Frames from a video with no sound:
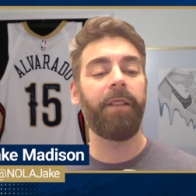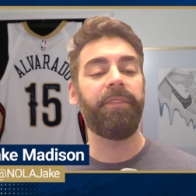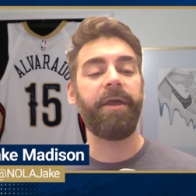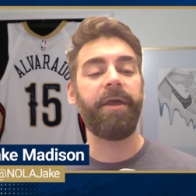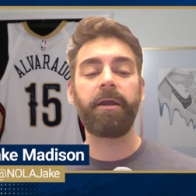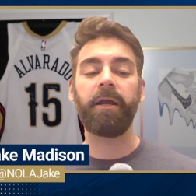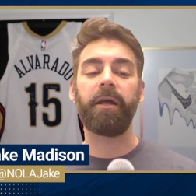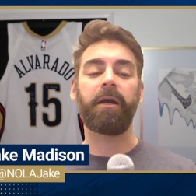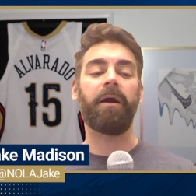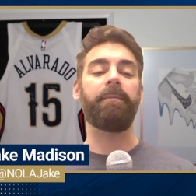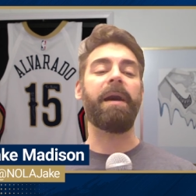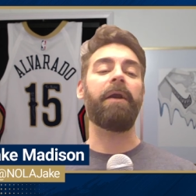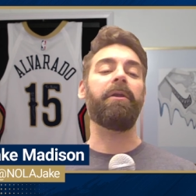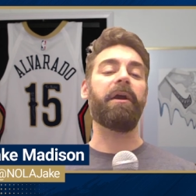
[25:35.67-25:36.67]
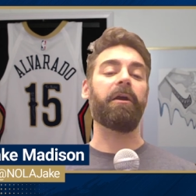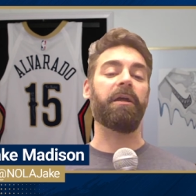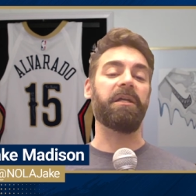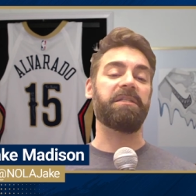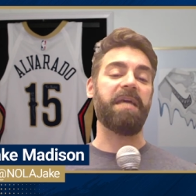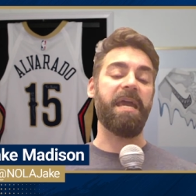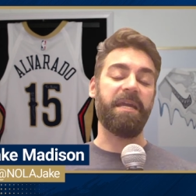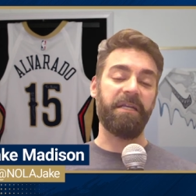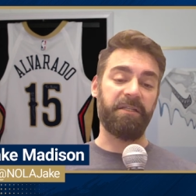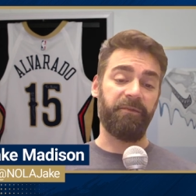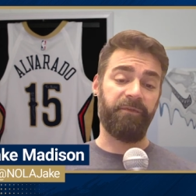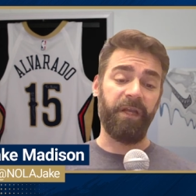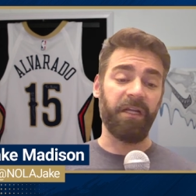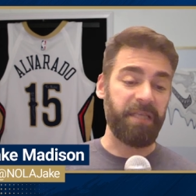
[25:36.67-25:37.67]
They're going to come out and they're going to take it to
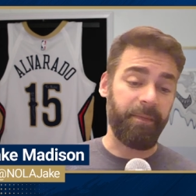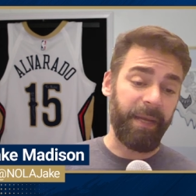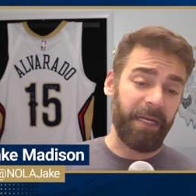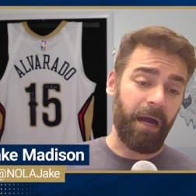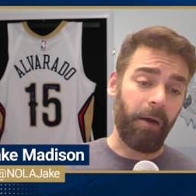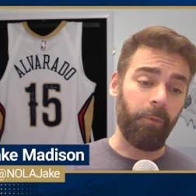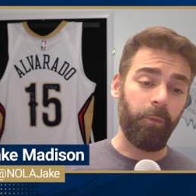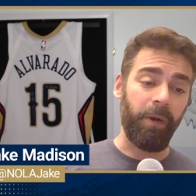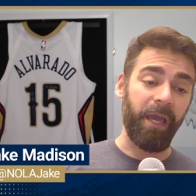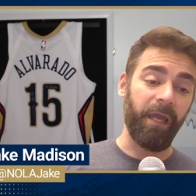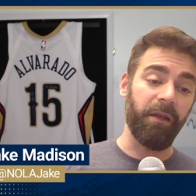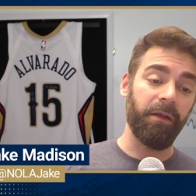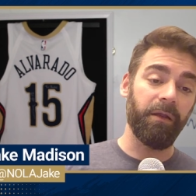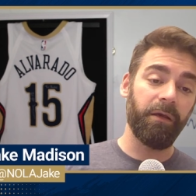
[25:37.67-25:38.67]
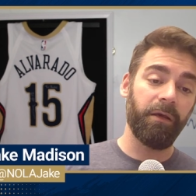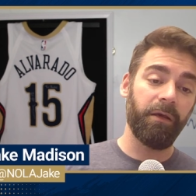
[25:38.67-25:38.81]
Phoenix. They may not win,